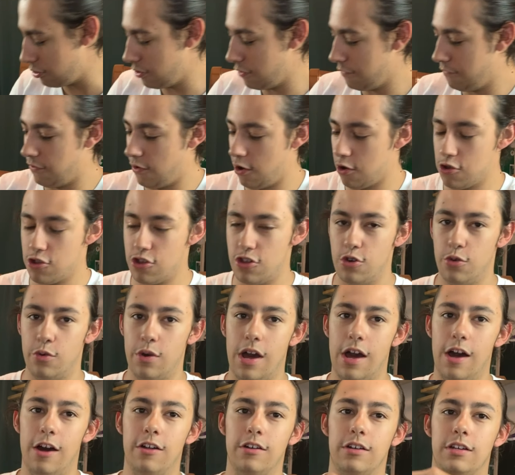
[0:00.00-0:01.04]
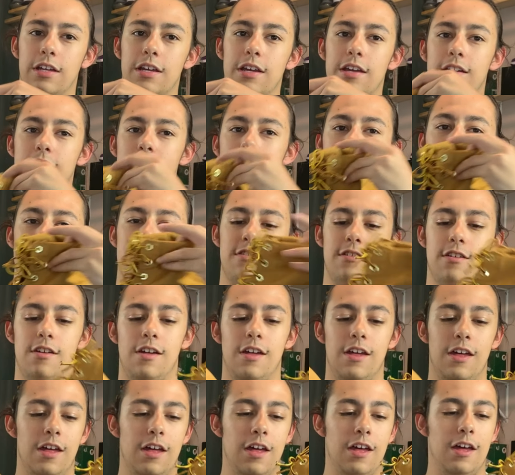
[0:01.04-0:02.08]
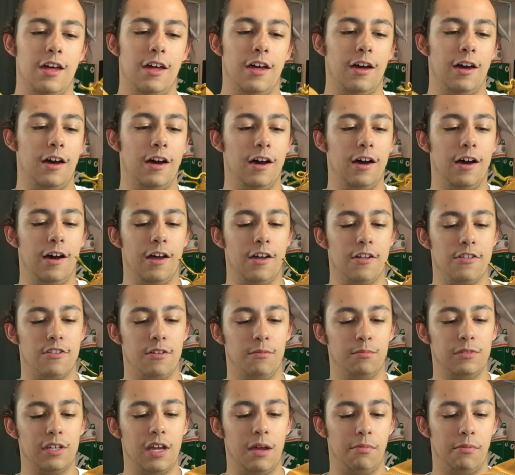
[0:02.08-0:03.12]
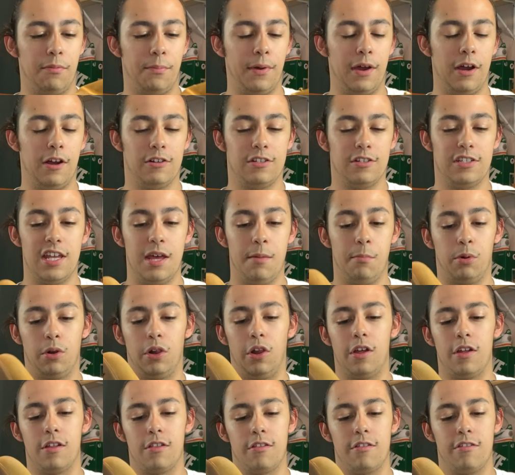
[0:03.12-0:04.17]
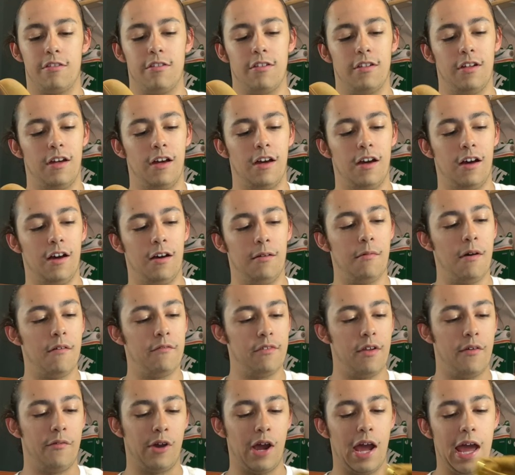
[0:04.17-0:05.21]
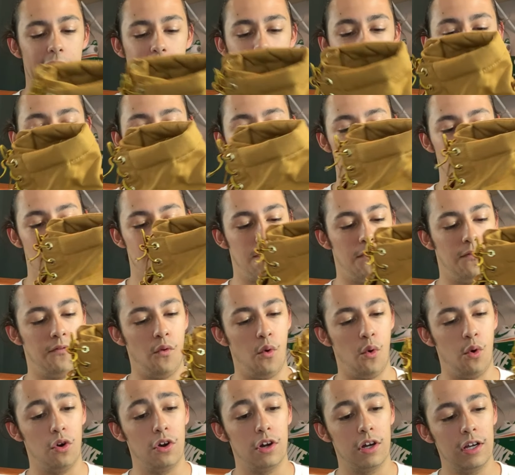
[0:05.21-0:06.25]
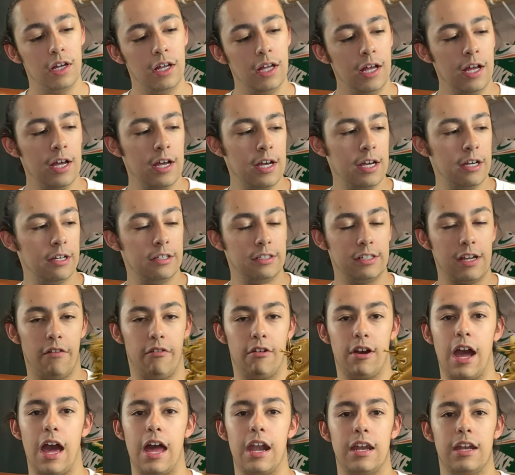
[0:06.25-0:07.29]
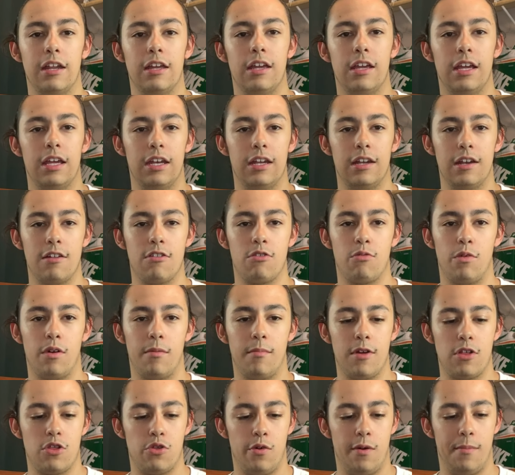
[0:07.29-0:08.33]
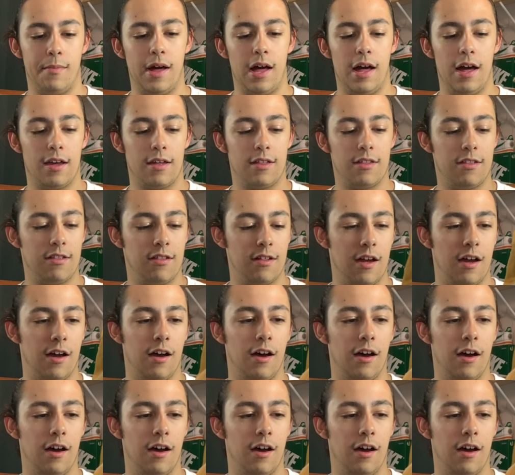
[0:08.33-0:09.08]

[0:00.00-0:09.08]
the first shoe out is some type of pair of Timberlands. I've never had any of these before. Never got any in any sort of mystery box.